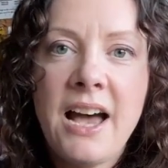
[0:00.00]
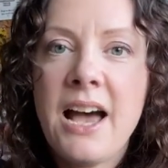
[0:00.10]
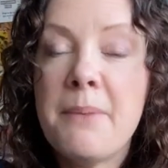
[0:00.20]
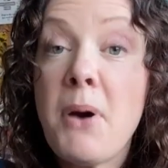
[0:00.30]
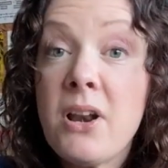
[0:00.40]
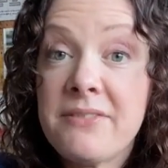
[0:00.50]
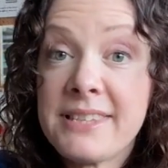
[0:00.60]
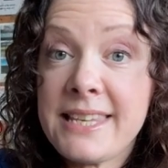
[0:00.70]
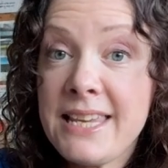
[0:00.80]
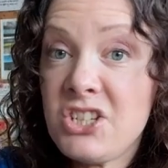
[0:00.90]
a bottle of
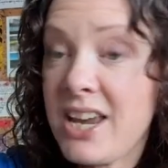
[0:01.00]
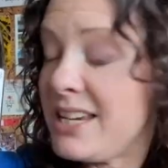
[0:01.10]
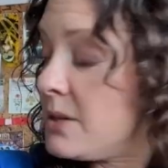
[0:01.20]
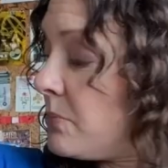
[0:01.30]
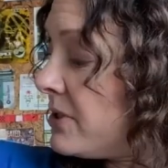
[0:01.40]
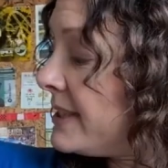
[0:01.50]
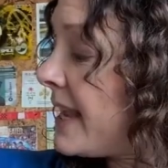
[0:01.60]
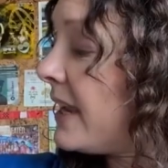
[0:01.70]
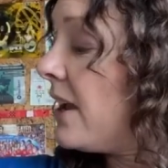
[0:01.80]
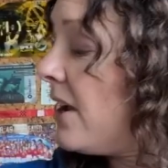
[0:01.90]
Sea Change
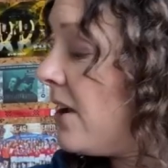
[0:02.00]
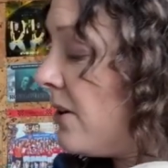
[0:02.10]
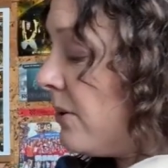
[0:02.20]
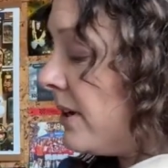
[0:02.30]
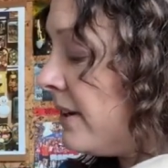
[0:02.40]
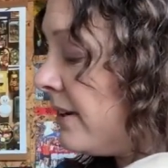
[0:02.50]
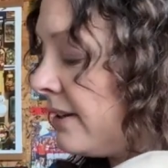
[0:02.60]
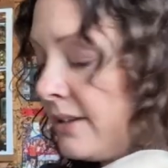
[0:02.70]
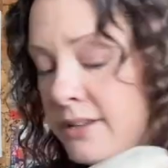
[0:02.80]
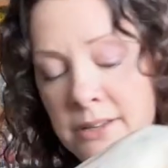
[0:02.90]
Prosecco
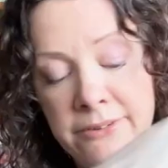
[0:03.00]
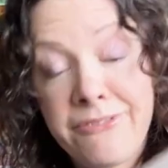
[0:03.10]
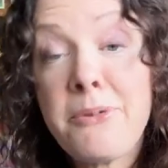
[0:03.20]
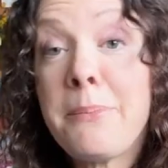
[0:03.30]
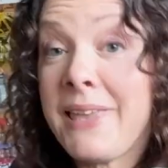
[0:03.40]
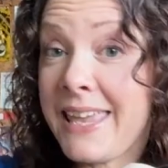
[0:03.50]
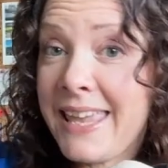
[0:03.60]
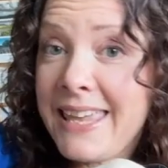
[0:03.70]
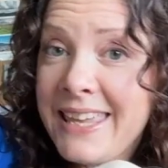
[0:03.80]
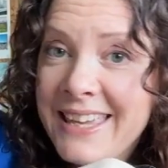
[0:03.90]
for
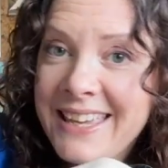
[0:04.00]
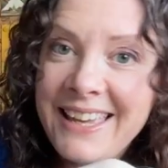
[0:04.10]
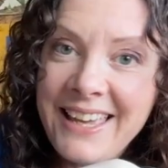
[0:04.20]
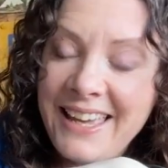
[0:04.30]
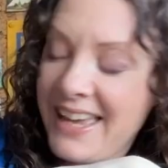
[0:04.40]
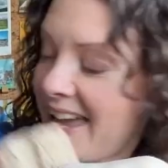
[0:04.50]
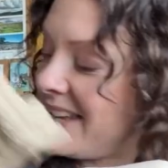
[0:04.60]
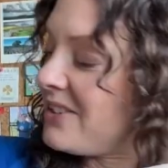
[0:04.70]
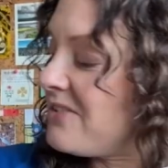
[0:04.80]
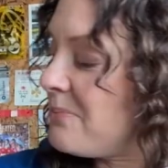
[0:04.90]
me,
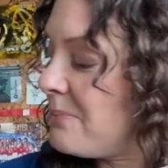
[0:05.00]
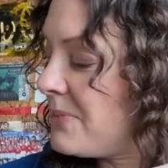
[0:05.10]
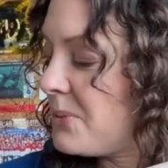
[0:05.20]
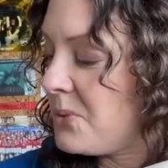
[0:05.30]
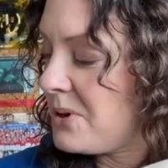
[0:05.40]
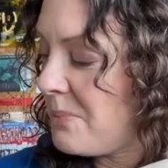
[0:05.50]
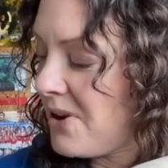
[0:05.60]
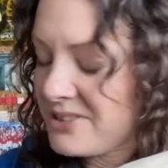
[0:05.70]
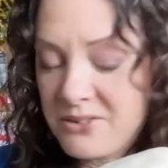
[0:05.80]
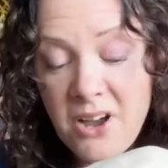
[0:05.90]
and I've won a
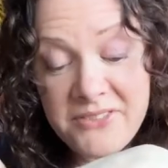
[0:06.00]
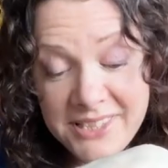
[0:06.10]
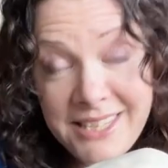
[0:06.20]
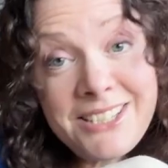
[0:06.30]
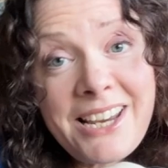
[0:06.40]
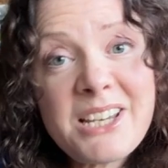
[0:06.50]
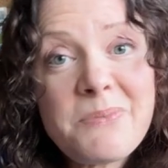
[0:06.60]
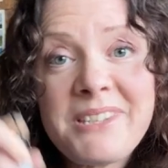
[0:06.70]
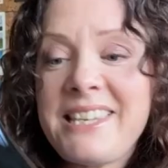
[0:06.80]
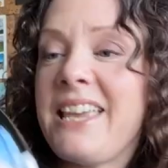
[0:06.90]
bottle of Sea Change
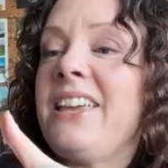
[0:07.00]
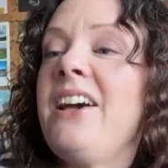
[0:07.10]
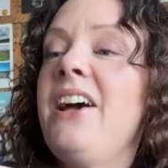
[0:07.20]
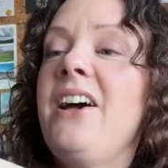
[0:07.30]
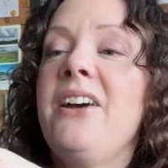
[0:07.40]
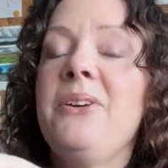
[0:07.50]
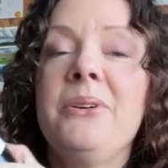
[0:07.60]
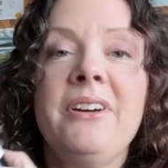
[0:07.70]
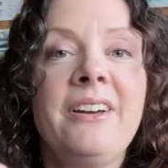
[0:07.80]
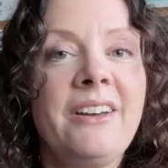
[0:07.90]

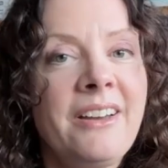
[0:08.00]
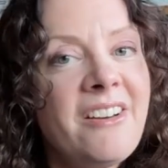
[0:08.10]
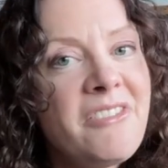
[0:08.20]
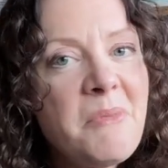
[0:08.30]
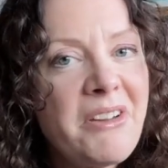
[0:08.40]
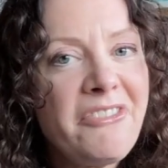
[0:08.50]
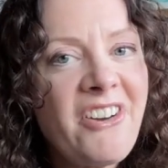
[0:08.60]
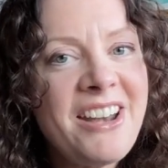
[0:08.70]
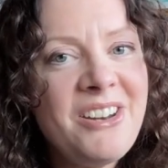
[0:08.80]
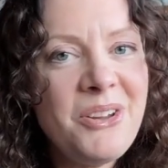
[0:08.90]
Prosecco for my
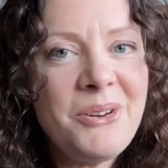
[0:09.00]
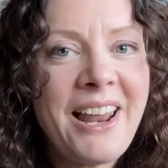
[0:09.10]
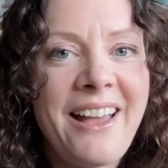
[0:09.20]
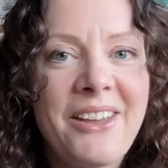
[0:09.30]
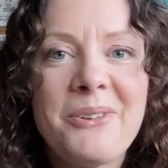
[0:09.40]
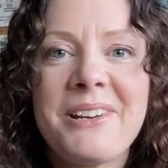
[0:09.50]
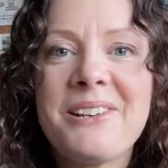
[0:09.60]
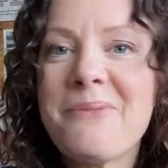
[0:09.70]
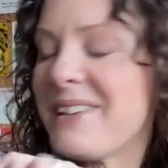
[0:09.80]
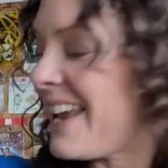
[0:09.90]
friend Nuala, who I
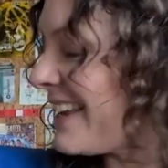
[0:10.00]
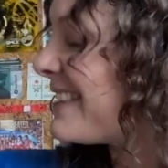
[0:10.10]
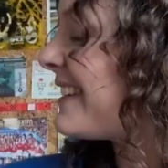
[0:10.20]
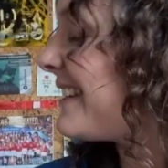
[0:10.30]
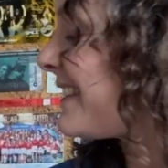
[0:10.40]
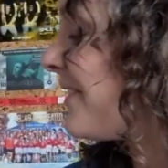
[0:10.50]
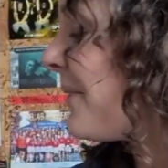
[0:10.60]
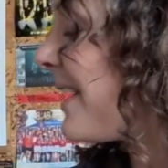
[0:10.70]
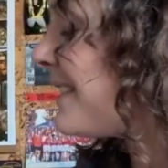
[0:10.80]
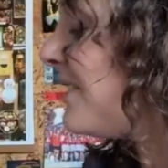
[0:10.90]
nominated. So
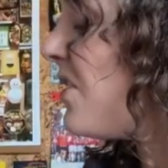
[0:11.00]
you had to